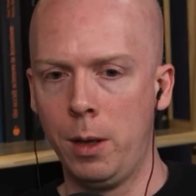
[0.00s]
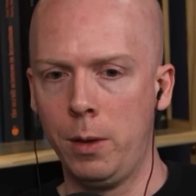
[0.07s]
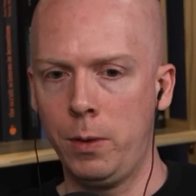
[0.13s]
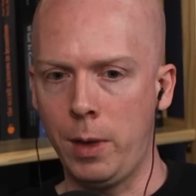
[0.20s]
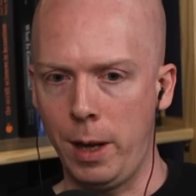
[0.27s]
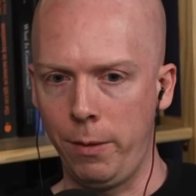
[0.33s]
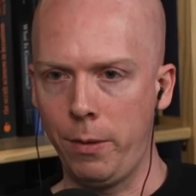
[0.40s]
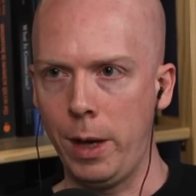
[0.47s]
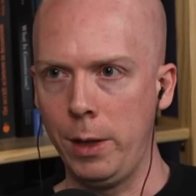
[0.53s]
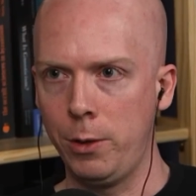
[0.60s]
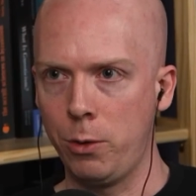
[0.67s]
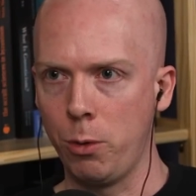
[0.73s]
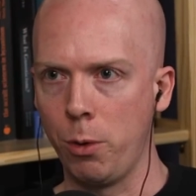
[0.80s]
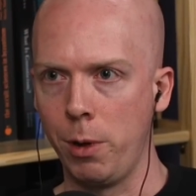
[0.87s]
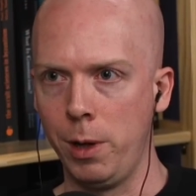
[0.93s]
sci-fi
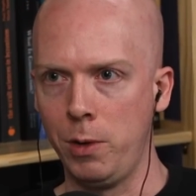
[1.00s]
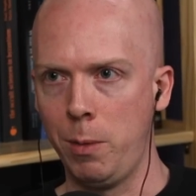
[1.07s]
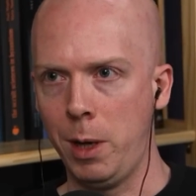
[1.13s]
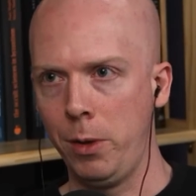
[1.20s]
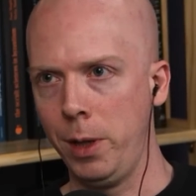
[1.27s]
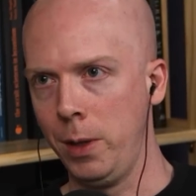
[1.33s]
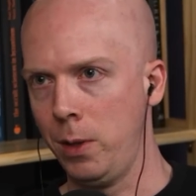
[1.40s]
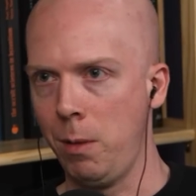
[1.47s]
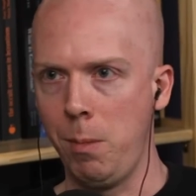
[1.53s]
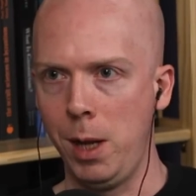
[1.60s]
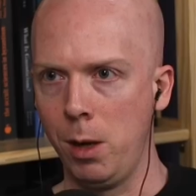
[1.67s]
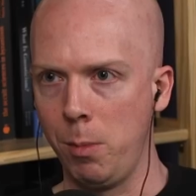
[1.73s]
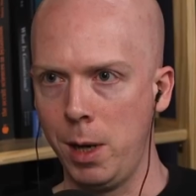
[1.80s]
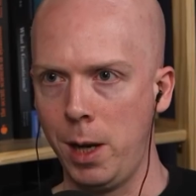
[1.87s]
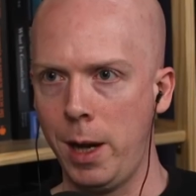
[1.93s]
stories about things that
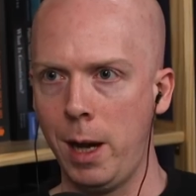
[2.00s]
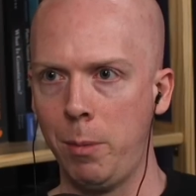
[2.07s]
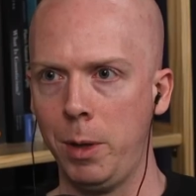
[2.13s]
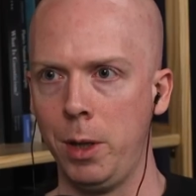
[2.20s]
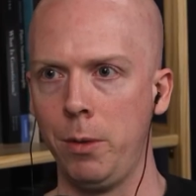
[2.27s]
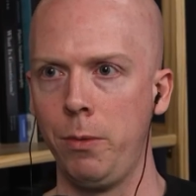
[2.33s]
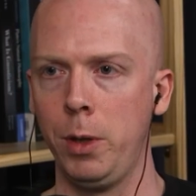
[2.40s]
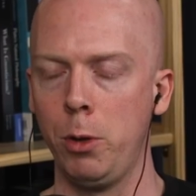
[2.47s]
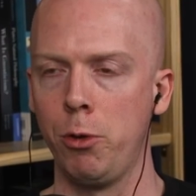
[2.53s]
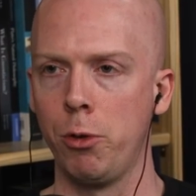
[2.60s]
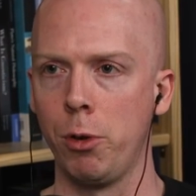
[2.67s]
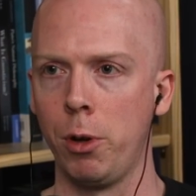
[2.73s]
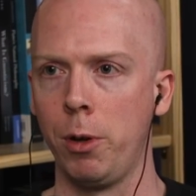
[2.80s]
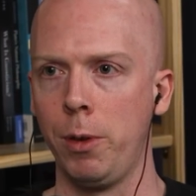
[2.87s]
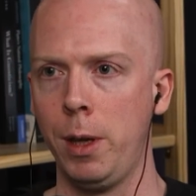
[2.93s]
may or may not happen in the
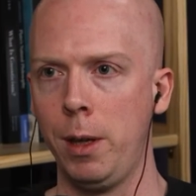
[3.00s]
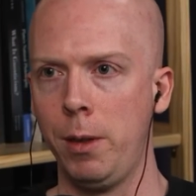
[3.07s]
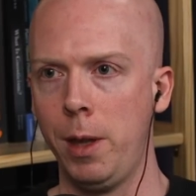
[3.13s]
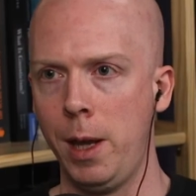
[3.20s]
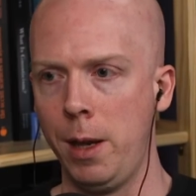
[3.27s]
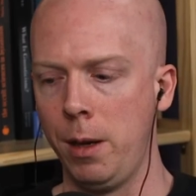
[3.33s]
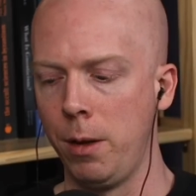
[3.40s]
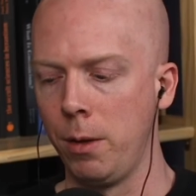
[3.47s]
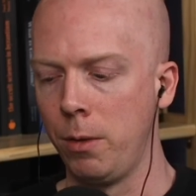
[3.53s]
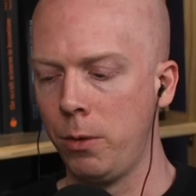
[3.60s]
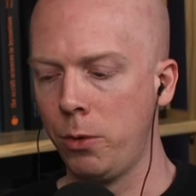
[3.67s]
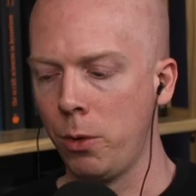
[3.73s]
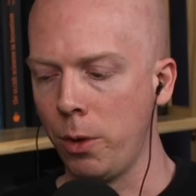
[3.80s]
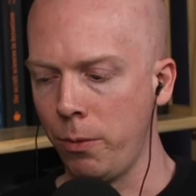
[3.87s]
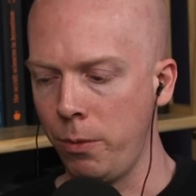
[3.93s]
future that then
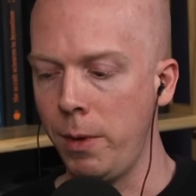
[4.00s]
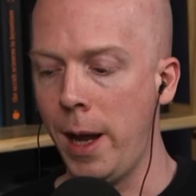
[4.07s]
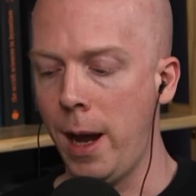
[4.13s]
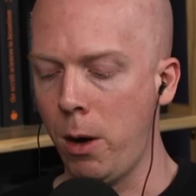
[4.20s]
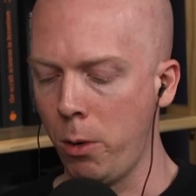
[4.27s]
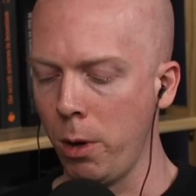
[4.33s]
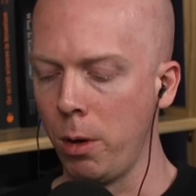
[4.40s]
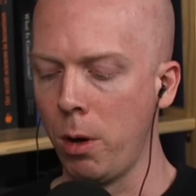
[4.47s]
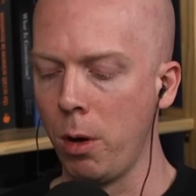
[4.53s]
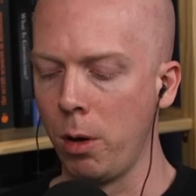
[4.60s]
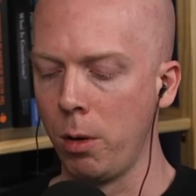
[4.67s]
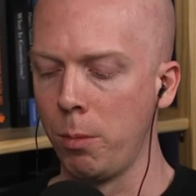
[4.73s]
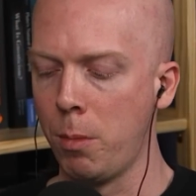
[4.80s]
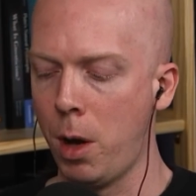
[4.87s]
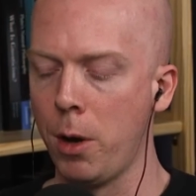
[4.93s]
sort of now are,
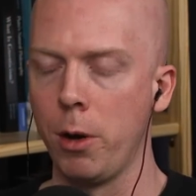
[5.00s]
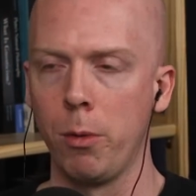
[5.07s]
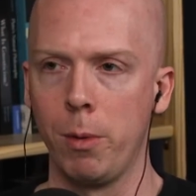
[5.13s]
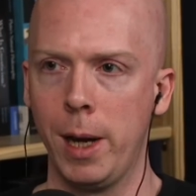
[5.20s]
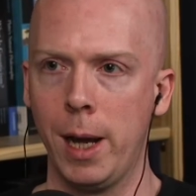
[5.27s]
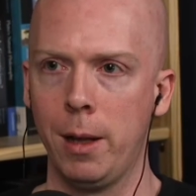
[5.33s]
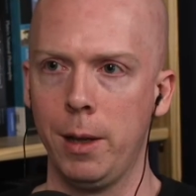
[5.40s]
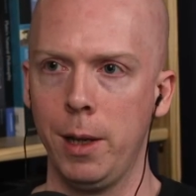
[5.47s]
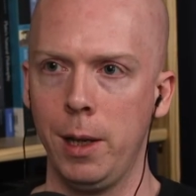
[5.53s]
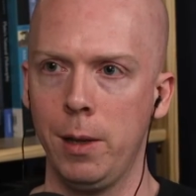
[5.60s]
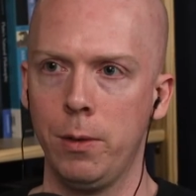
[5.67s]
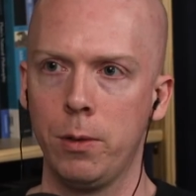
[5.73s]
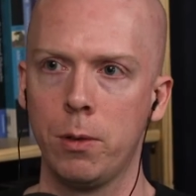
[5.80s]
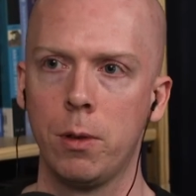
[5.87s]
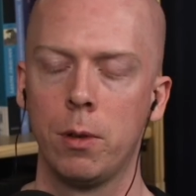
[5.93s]
are modern
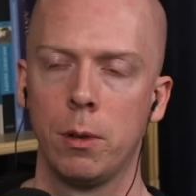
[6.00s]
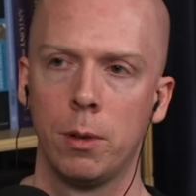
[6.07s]
realities.